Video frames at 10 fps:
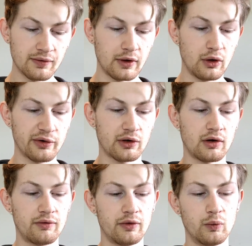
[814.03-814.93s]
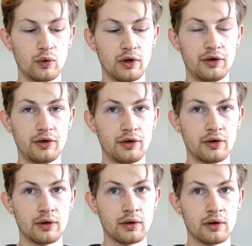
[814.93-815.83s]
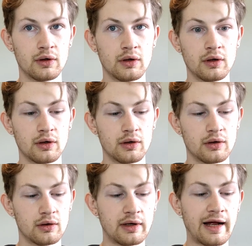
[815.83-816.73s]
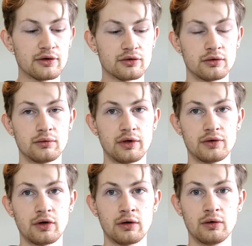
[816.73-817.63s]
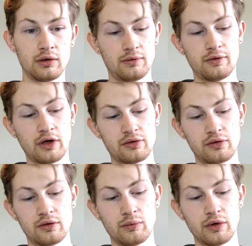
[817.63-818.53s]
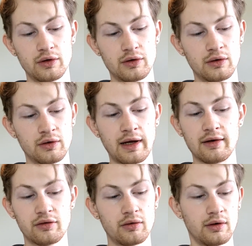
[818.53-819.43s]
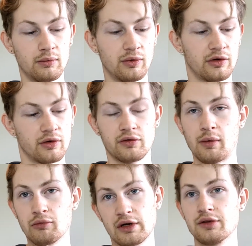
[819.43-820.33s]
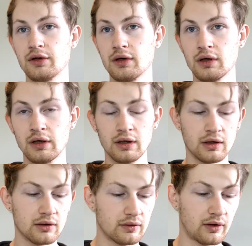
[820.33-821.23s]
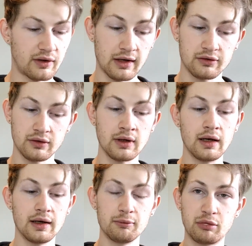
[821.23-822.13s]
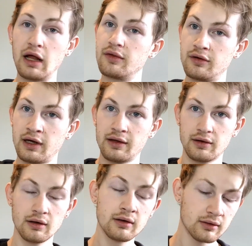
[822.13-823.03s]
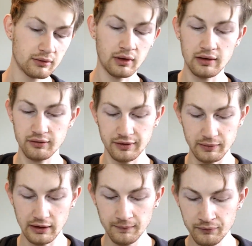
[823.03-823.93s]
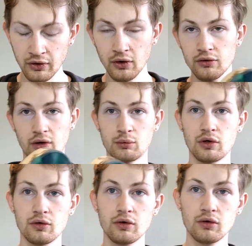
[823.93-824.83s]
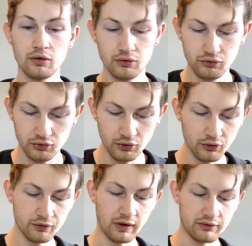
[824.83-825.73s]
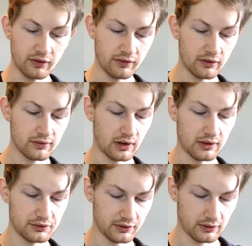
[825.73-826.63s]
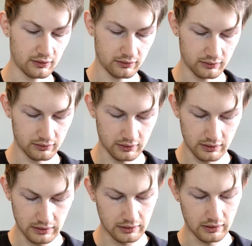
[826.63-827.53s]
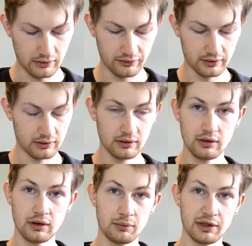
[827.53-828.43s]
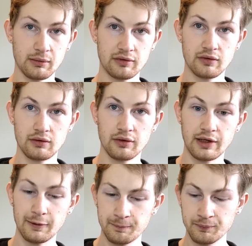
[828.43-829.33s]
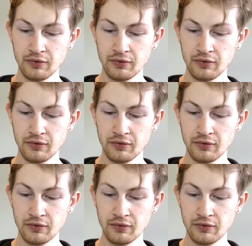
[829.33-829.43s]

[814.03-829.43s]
look of the wood natural with tung oil versus the wood next to it with some resin does actually blend together relatively well, so I'm not too fussed at this stage. I think I'll be able to sort that.